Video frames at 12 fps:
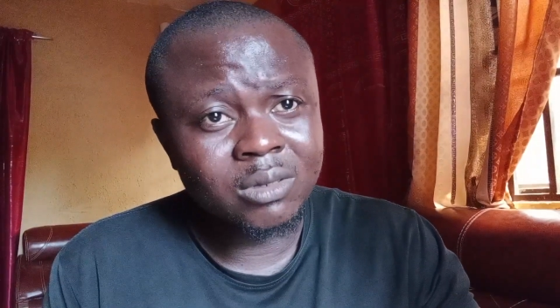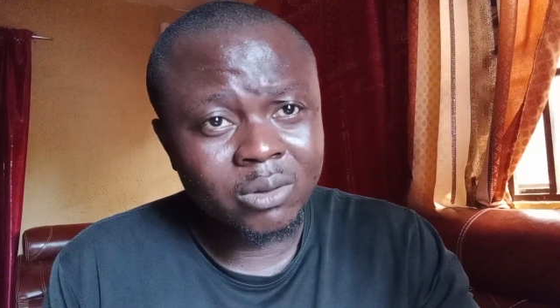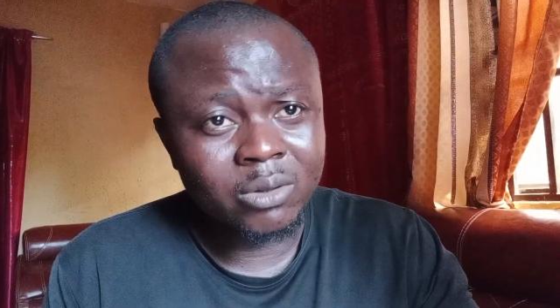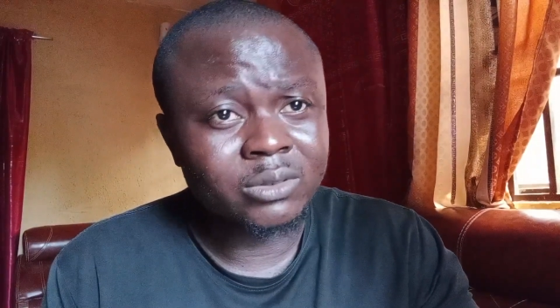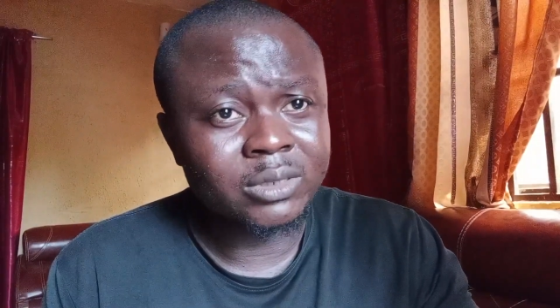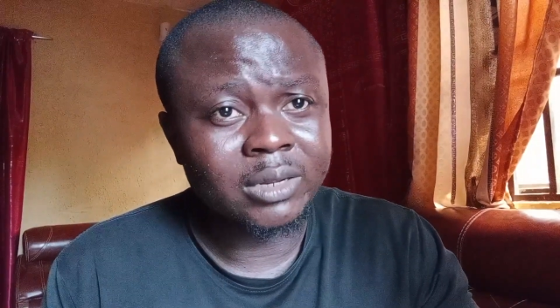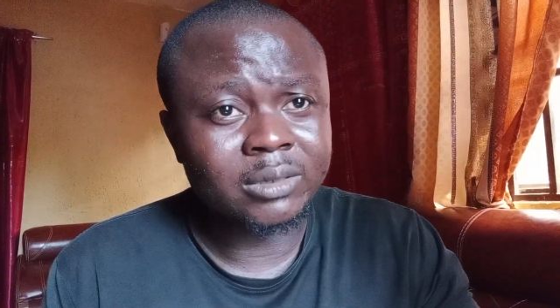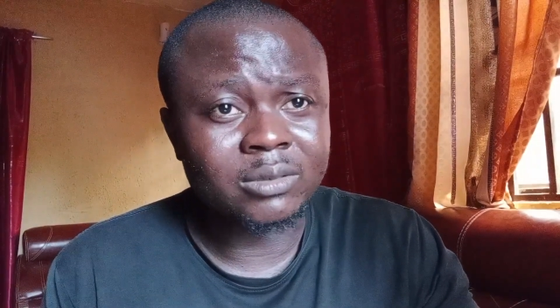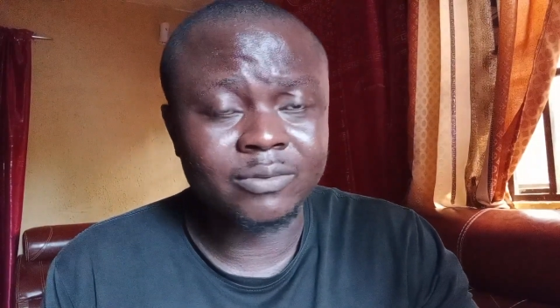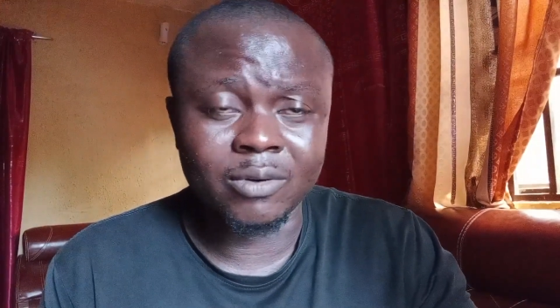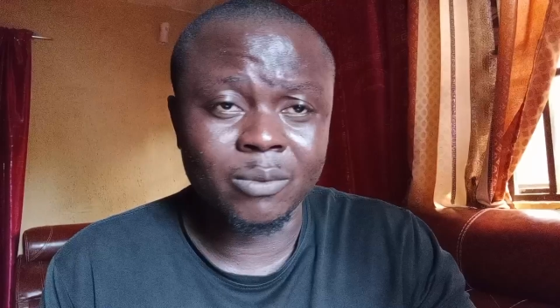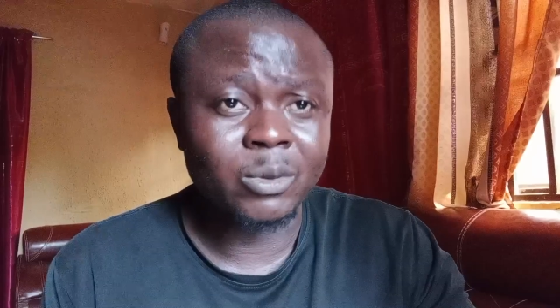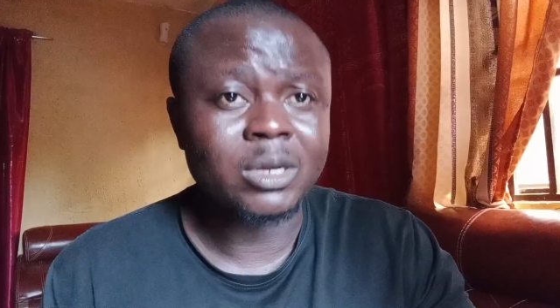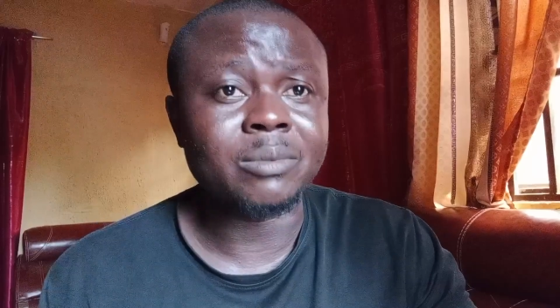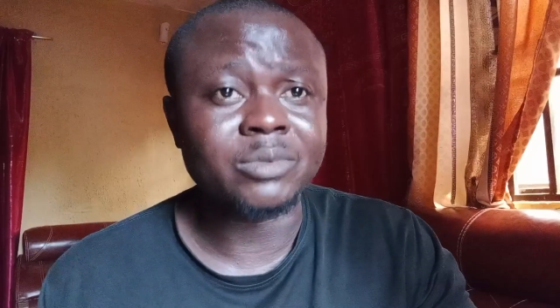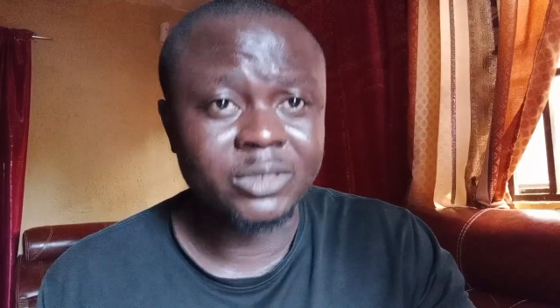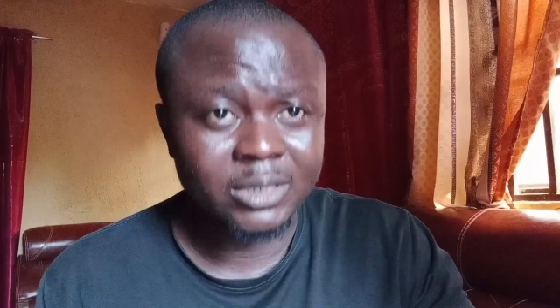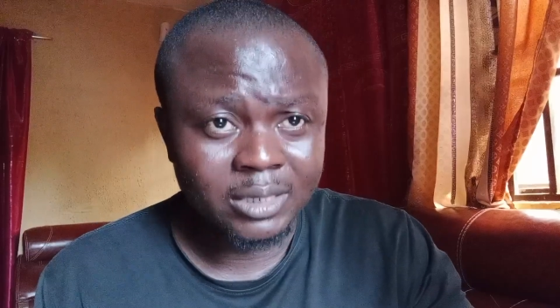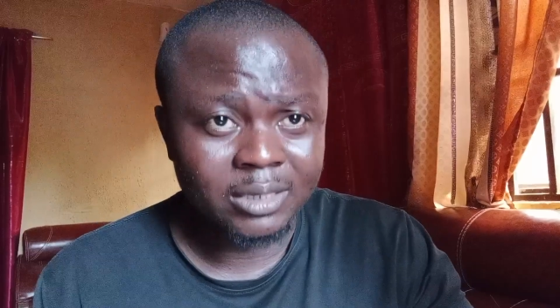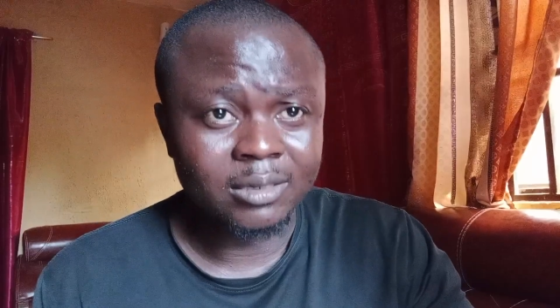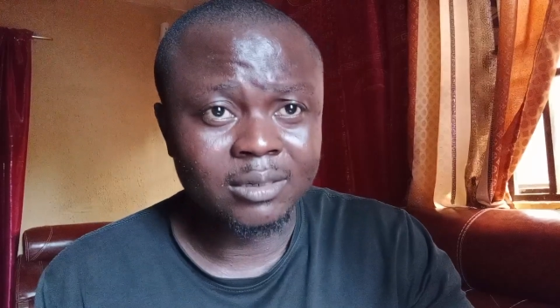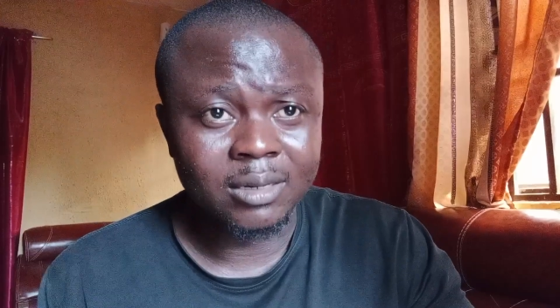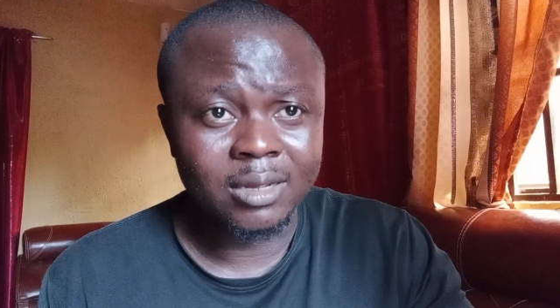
runs out from what i'm seeing